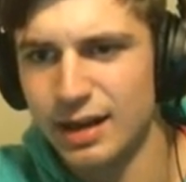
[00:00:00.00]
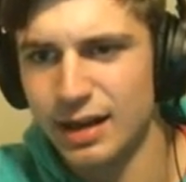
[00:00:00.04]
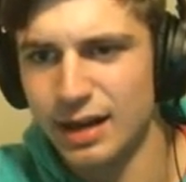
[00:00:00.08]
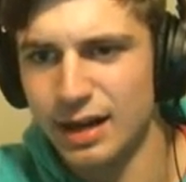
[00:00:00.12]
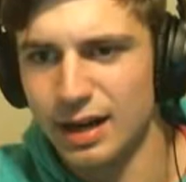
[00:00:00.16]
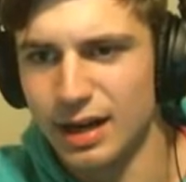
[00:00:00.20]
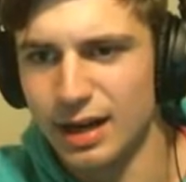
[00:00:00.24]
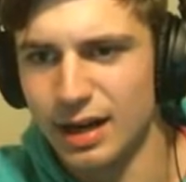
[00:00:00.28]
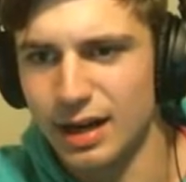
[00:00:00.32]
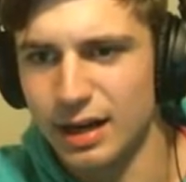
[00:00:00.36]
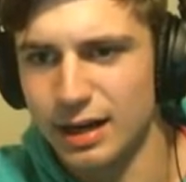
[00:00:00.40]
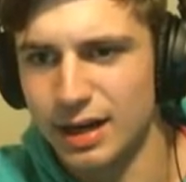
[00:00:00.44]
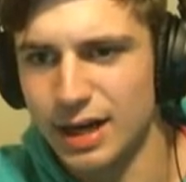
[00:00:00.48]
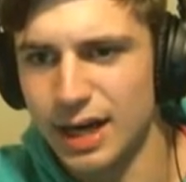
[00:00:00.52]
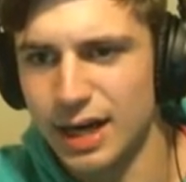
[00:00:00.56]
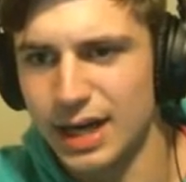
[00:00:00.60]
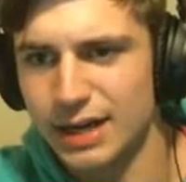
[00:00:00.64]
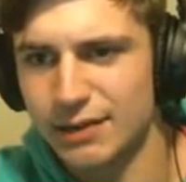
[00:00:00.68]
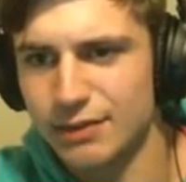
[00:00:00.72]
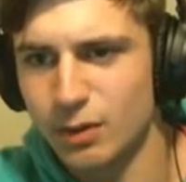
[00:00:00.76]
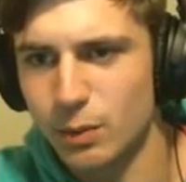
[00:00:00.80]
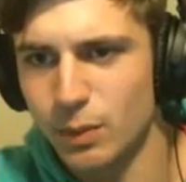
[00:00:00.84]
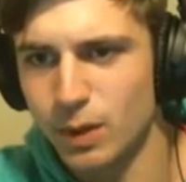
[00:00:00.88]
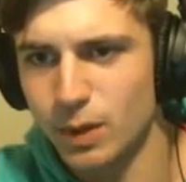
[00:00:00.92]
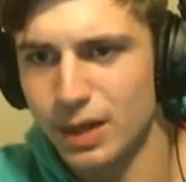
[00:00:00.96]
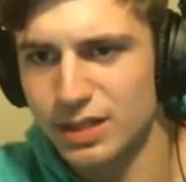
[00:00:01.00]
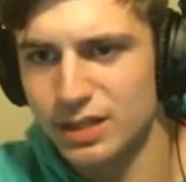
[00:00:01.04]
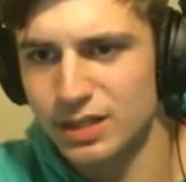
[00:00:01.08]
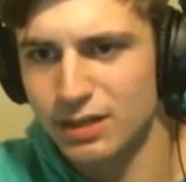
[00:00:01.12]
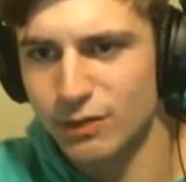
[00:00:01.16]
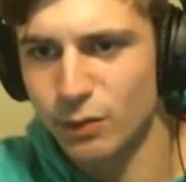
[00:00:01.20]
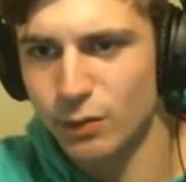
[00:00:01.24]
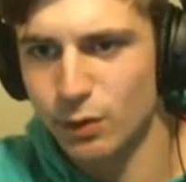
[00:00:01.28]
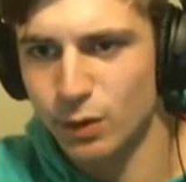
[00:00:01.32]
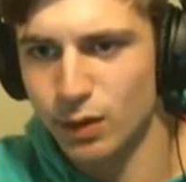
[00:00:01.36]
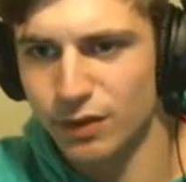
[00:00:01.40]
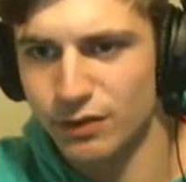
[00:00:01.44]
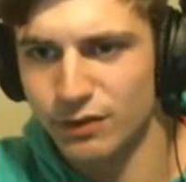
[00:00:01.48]
Kind of a waste of
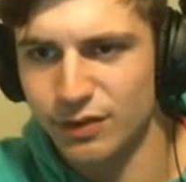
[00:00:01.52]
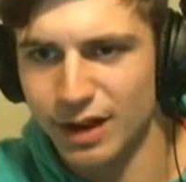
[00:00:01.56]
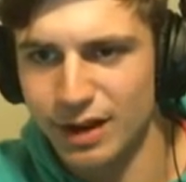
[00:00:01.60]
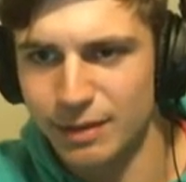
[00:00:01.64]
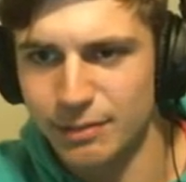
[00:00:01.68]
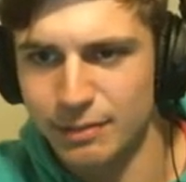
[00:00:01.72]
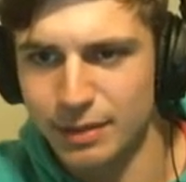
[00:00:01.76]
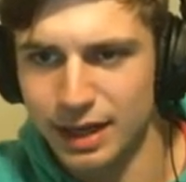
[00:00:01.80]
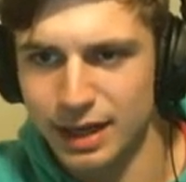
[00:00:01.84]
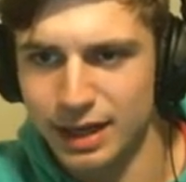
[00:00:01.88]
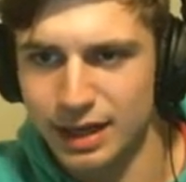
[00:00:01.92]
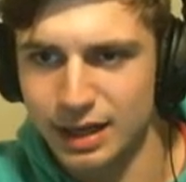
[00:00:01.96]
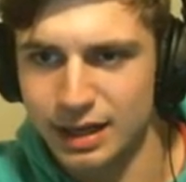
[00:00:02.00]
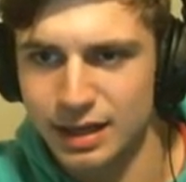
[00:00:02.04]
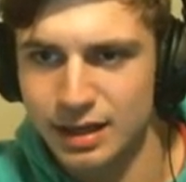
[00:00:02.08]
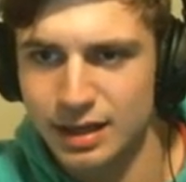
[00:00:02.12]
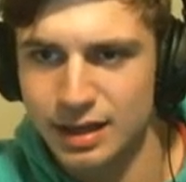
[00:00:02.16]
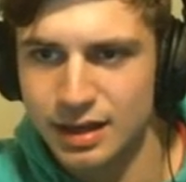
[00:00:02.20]
45 mana.